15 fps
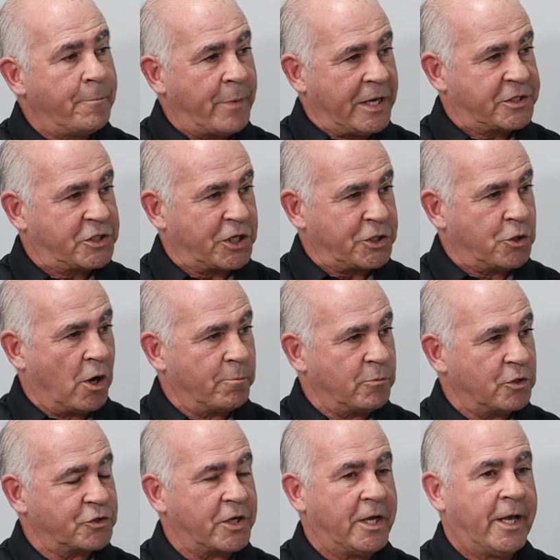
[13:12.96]
basic
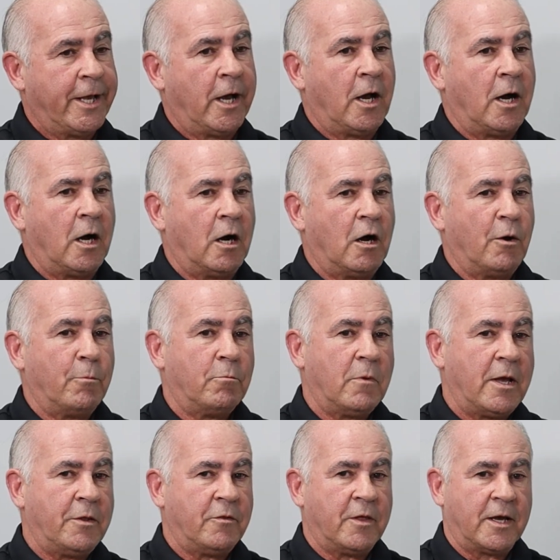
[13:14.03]
numbers.
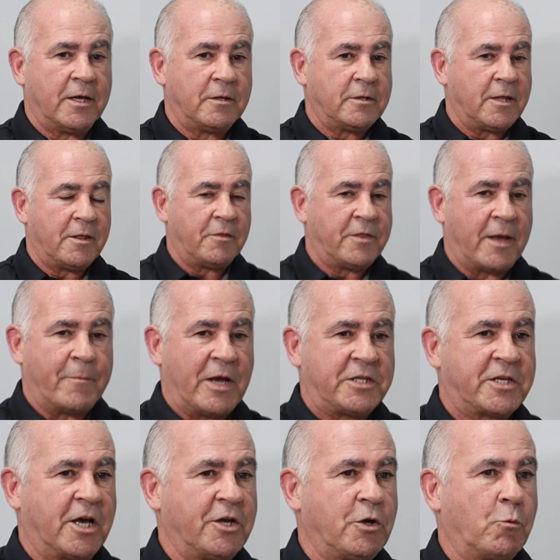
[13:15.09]
They
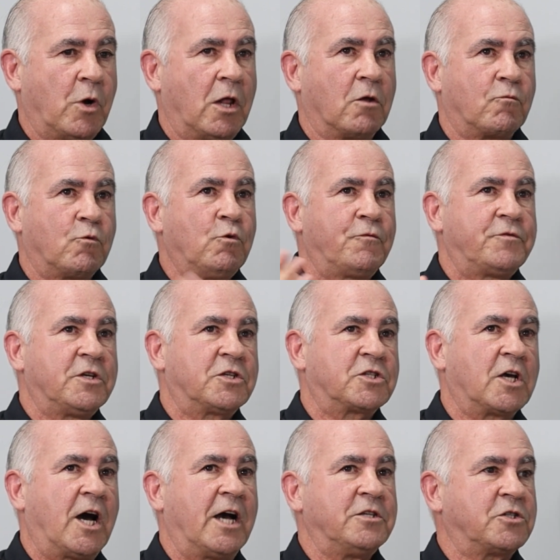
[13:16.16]
may tell you, well, a roof this
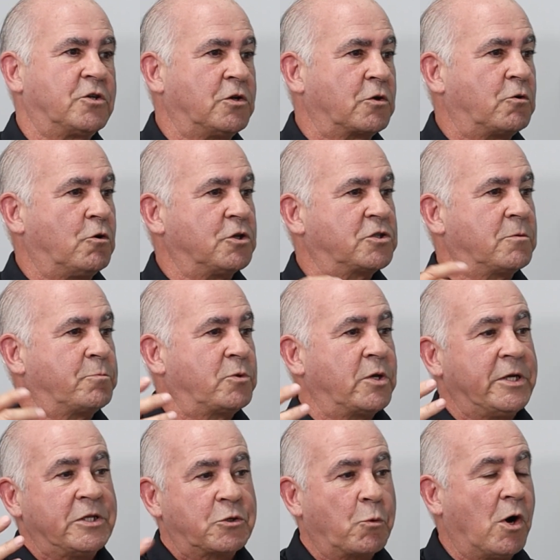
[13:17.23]
size is going to cost
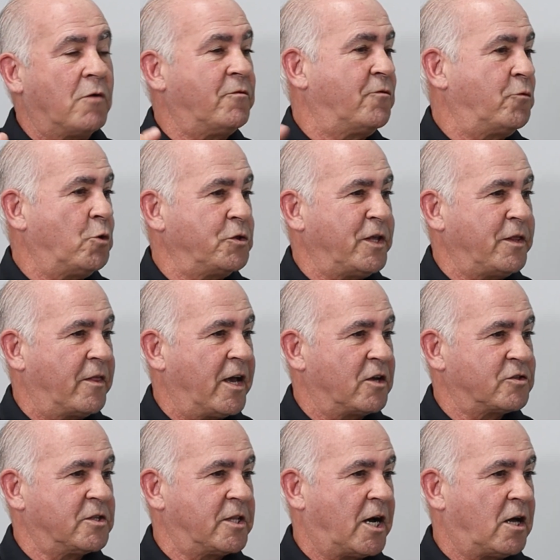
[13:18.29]
between $12,000 and
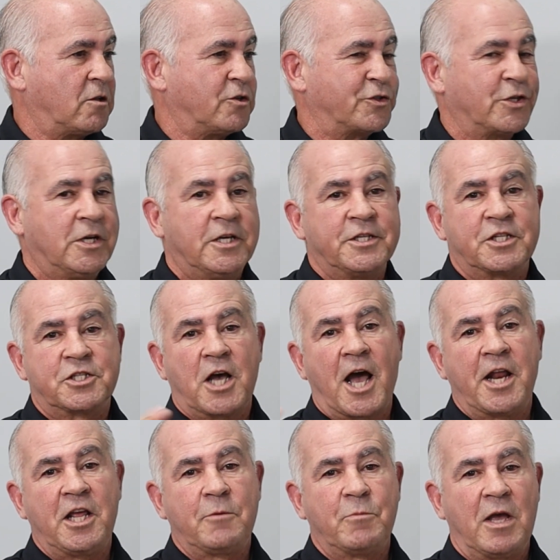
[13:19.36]
$14,000.
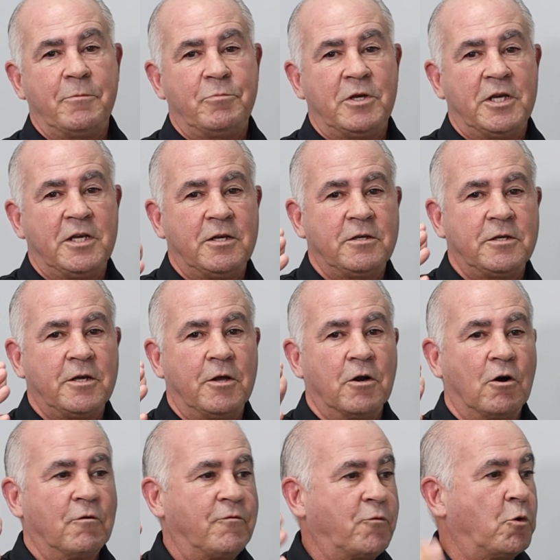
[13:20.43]
Siding may be,
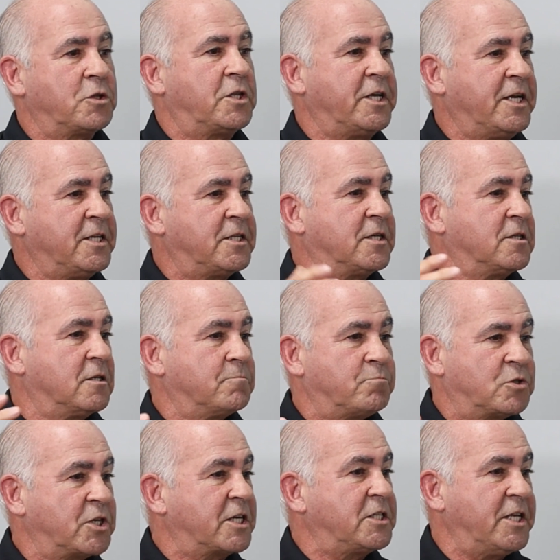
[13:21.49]
$14,000 to
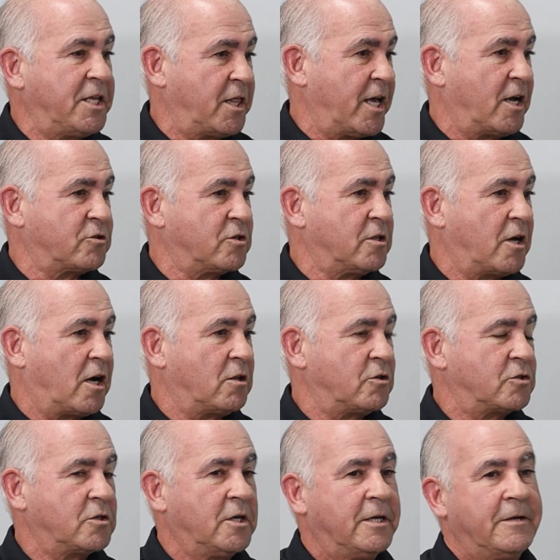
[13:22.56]

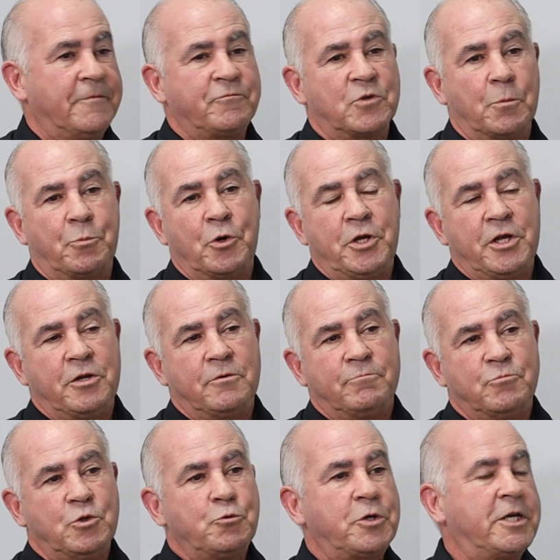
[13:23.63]
$16,000. To put
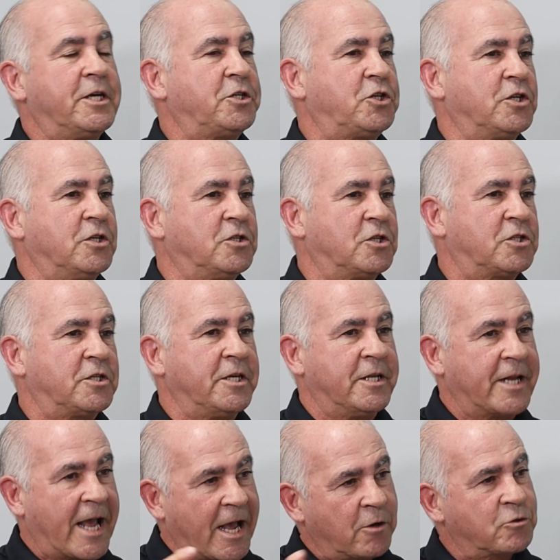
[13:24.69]
in new kitchens
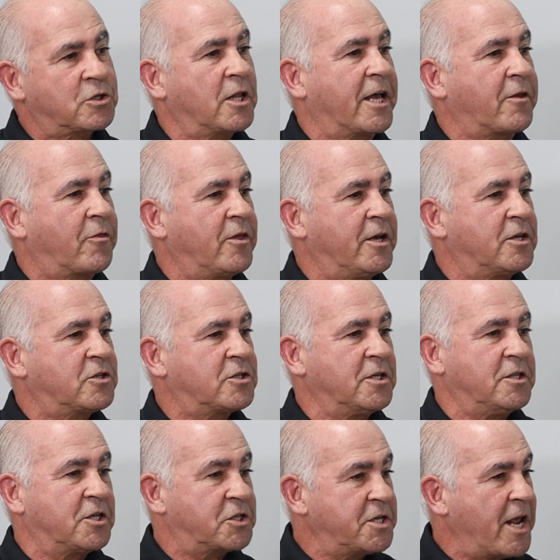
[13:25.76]
in a house like this,
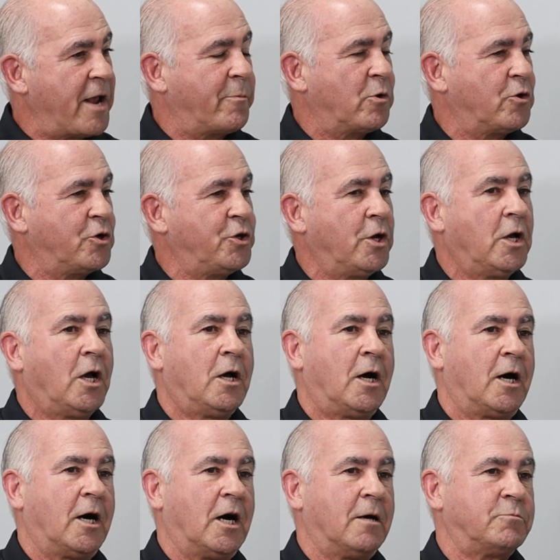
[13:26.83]
in this neighborhood,
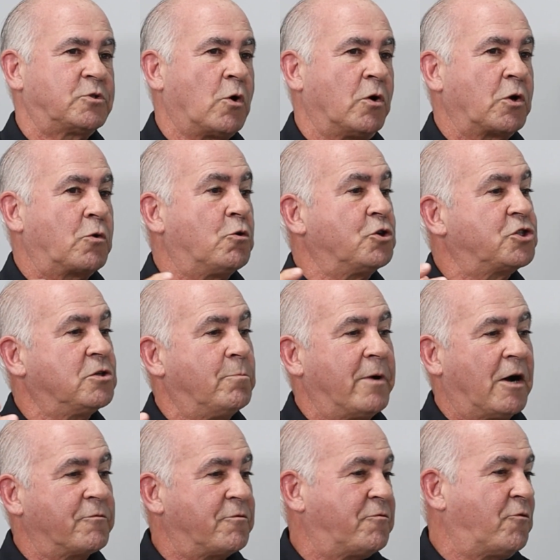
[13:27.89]
it's going to cost you
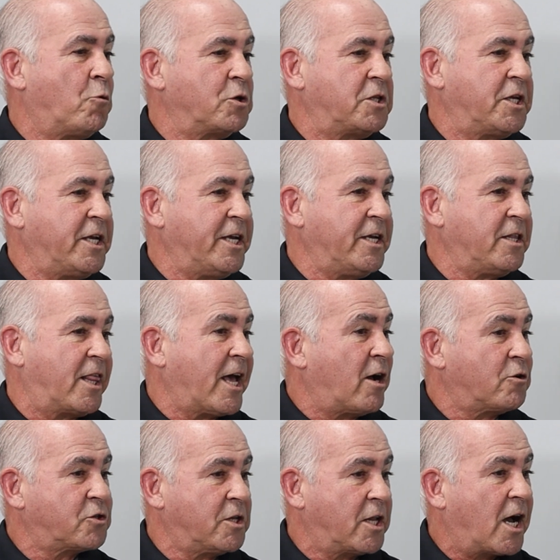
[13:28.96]
about
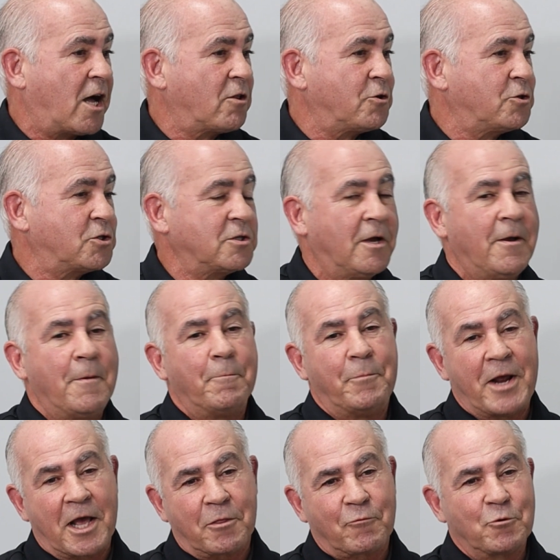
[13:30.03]
$14,000.
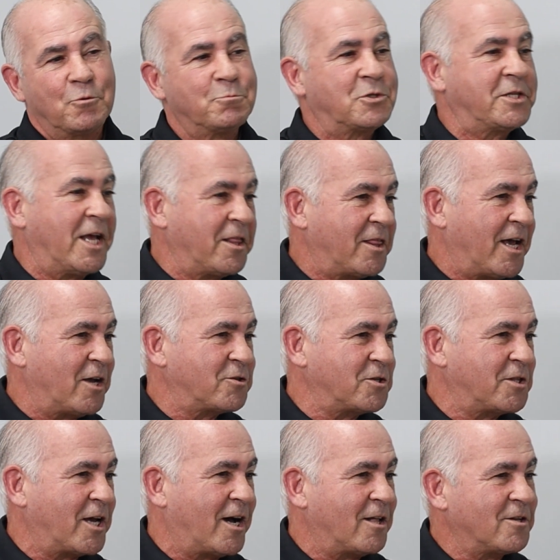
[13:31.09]
Bathrooms,
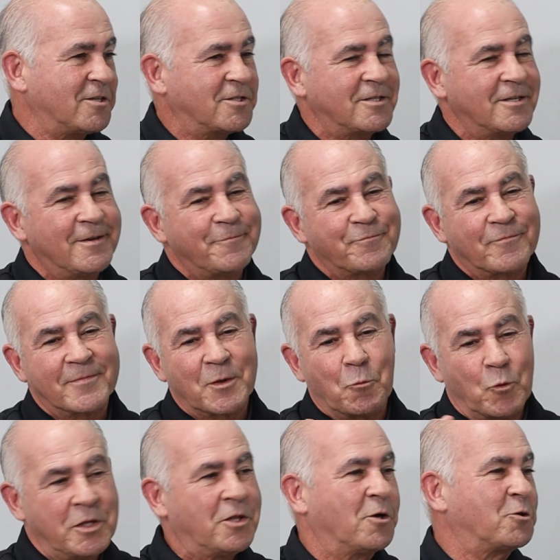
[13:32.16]
$10,000.
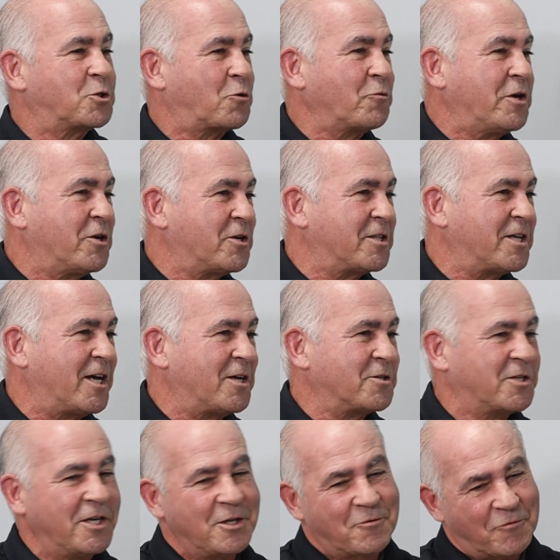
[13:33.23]
Windows,
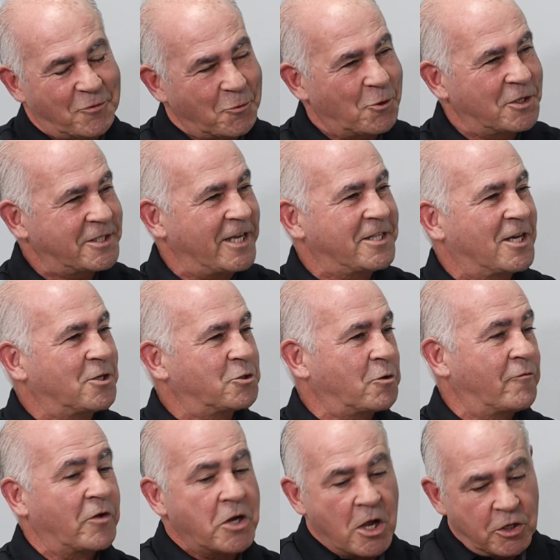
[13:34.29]
$300 each. Floors, $8,000
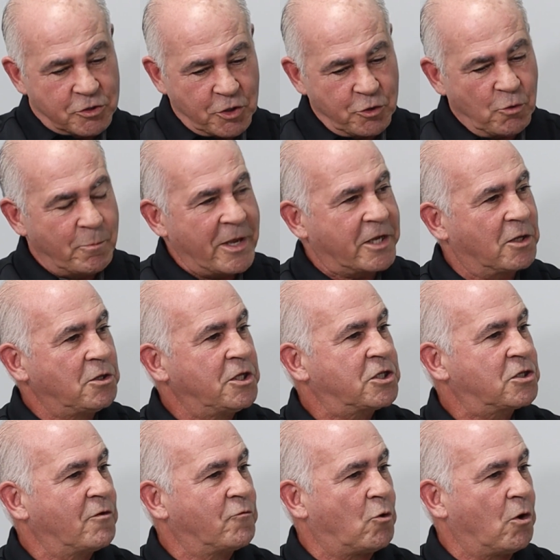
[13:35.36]
square foot. So you'll make a
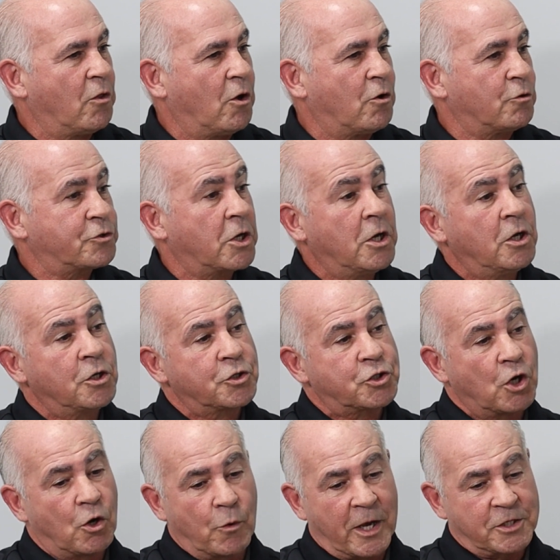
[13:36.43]
list of all those.
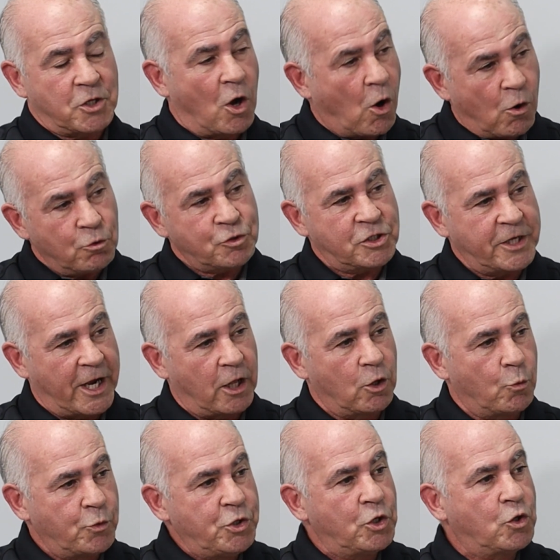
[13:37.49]
So as a
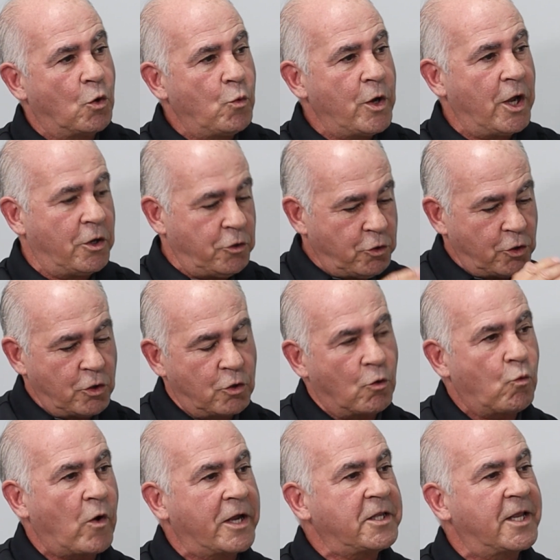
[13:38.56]
wholesaler, when you go in, you can
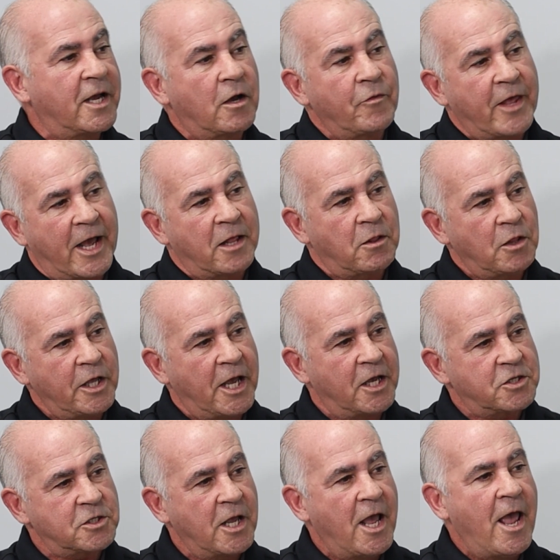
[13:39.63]
go right down that
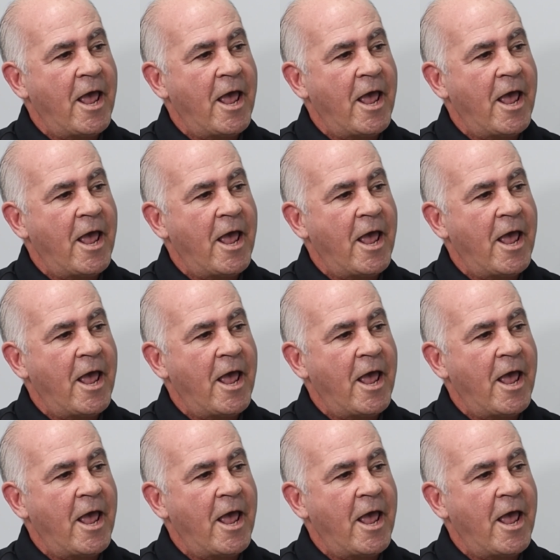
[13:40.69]
list